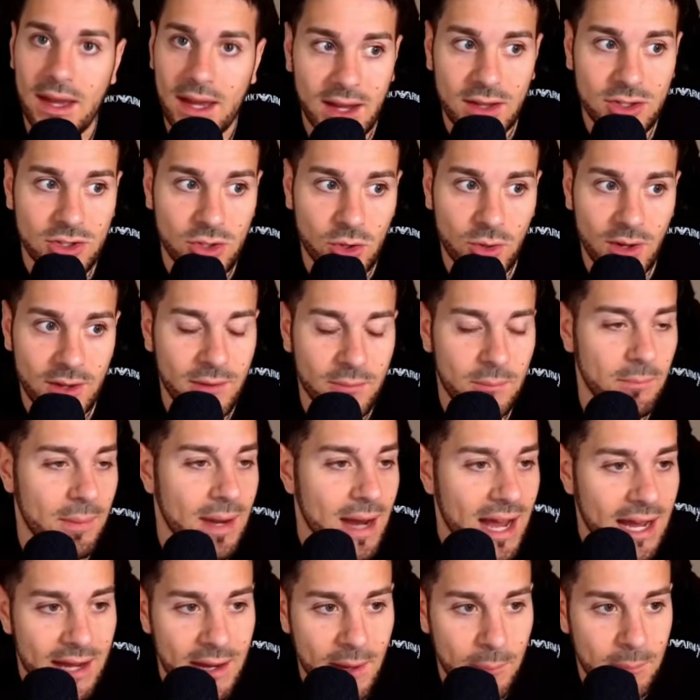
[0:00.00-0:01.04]
So if
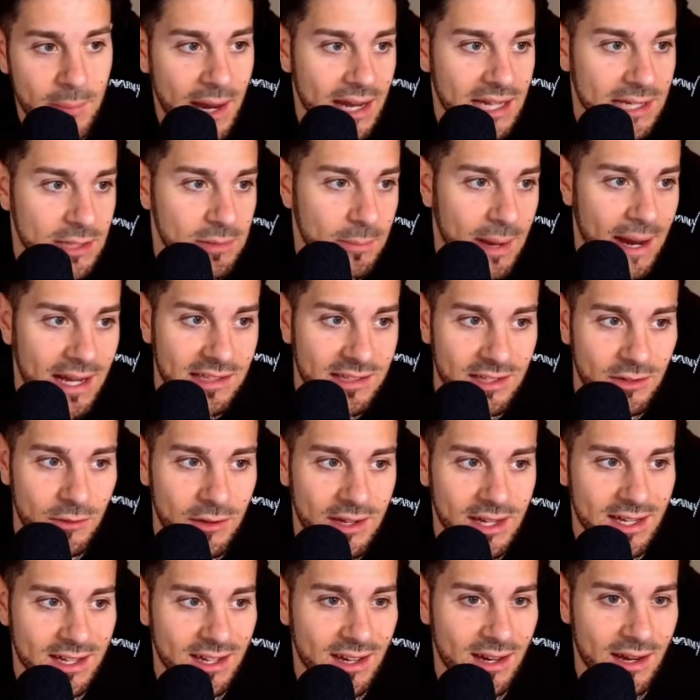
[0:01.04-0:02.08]
black plays
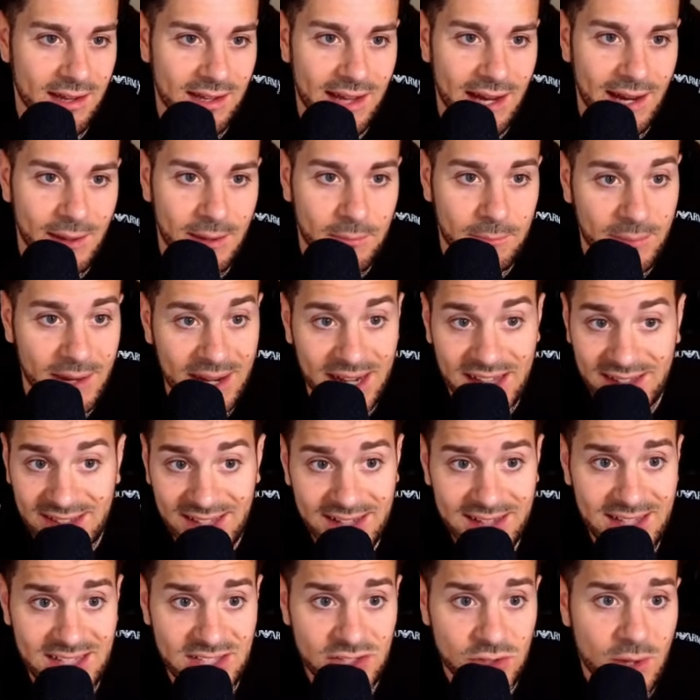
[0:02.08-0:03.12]
passively here, like plays in
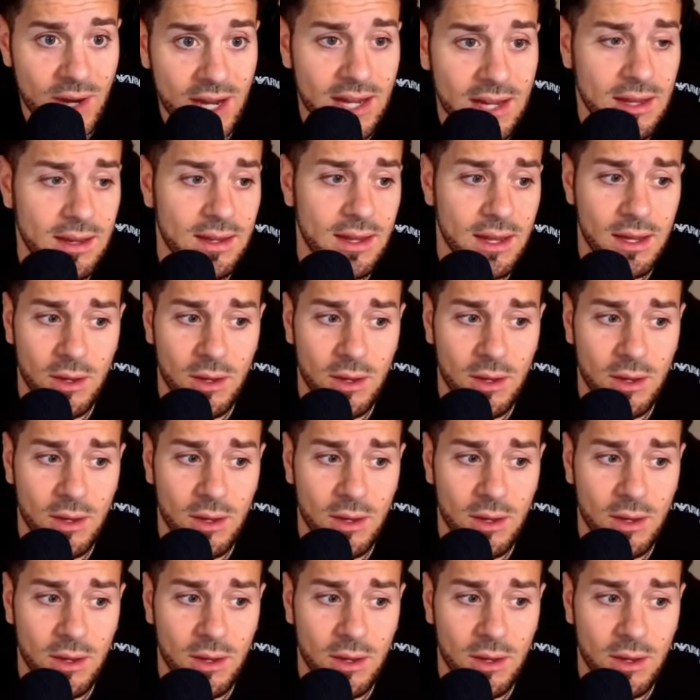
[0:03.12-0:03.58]
this way,